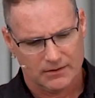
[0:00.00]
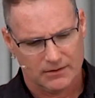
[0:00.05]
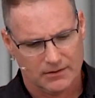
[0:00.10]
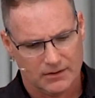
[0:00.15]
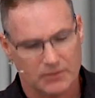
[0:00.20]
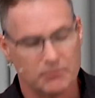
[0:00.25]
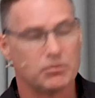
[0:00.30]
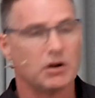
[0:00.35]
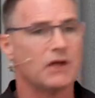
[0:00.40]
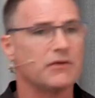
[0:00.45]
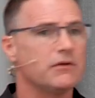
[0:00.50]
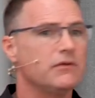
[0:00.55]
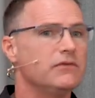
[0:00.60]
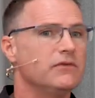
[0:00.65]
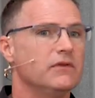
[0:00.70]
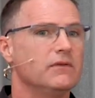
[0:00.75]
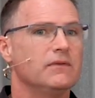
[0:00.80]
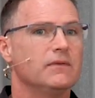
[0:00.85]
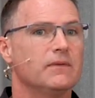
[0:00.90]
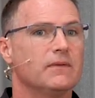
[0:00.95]
And,
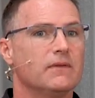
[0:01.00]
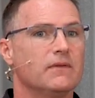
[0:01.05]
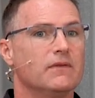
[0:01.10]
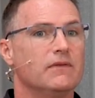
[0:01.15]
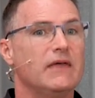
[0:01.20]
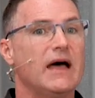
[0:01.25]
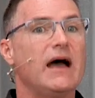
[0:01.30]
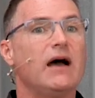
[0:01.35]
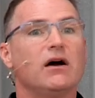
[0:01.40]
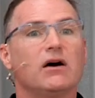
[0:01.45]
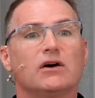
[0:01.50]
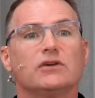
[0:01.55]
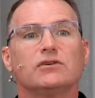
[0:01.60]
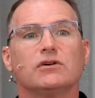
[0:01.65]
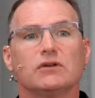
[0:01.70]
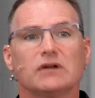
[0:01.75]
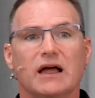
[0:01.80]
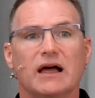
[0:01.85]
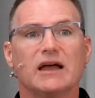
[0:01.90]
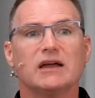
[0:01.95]
brethren, that
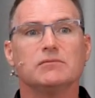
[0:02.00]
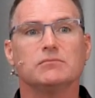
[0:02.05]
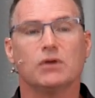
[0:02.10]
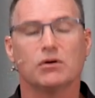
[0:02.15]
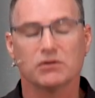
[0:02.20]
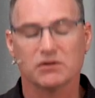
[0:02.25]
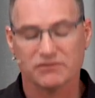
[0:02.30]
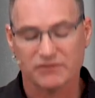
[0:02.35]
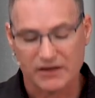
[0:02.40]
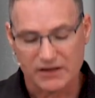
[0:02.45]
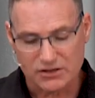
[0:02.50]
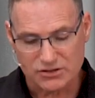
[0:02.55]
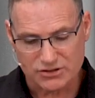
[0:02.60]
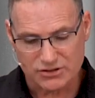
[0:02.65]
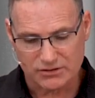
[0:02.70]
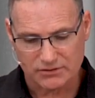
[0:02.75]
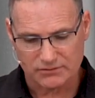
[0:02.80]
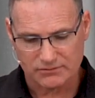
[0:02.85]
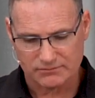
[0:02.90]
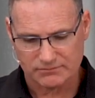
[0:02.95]
underlying
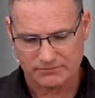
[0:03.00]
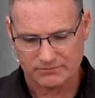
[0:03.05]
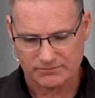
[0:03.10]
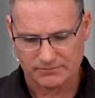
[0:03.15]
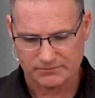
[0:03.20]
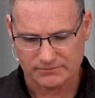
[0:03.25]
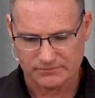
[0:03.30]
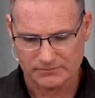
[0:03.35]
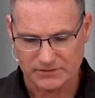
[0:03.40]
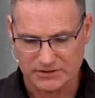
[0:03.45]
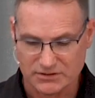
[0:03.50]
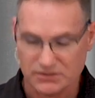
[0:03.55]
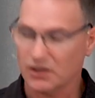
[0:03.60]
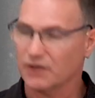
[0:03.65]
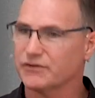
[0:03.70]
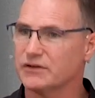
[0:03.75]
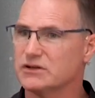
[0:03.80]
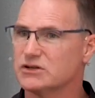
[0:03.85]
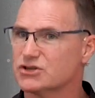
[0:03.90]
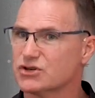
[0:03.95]
motivation is
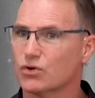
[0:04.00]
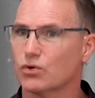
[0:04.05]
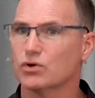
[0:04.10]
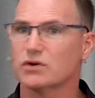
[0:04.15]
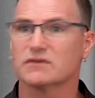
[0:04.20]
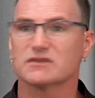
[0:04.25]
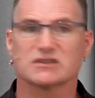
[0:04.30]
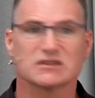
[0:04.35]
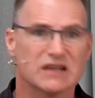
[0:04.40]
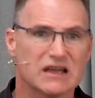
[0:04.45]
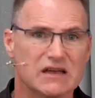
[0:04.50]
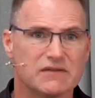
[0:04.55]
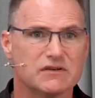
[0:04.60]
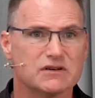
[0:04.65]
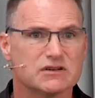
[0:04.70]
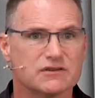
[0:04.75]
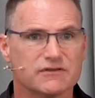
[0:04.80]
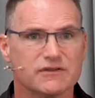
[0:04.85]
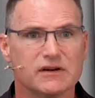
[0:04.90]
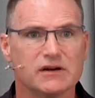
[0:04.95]
nothing short of
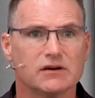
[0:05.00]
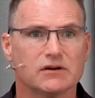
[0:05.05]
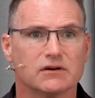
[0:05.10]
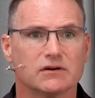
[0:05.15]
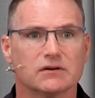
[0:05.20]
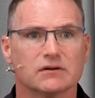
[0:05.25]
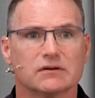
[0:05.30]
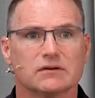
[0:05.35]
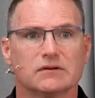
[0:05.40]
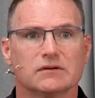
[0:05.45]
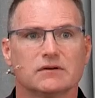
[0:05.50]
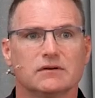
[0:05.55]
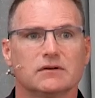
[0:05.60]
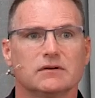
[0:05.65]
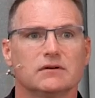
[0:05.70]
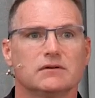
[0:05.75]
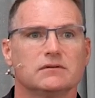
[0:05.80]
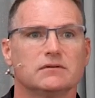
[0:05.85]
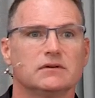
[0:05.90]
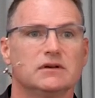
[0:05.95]
slavish fear
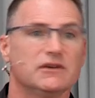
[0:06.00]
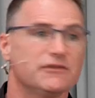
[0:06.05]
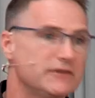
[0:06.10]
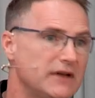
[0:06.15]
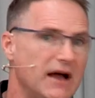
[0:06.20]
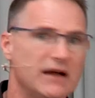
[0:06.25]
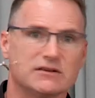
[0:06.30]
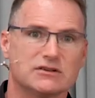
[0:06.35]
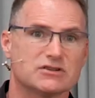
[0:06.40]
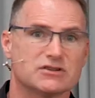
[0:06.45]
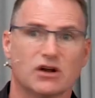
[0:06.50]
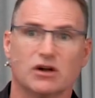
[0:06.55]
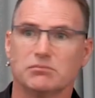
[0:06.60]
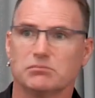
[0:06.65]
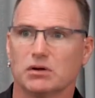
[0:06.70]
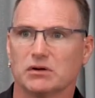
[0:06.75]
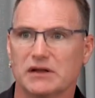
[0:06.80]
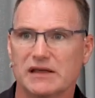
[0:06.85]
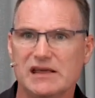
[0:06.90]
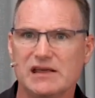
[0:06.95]
if not just
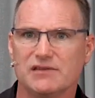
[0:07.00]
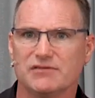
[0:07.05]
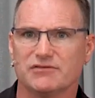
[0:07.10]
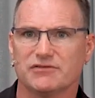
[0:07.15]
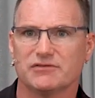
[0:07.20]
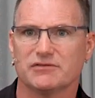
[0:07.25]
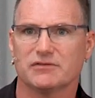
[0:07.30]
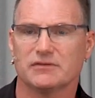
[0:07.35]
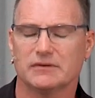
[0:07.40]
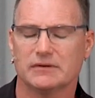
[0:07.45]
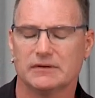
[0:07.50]
unbelief.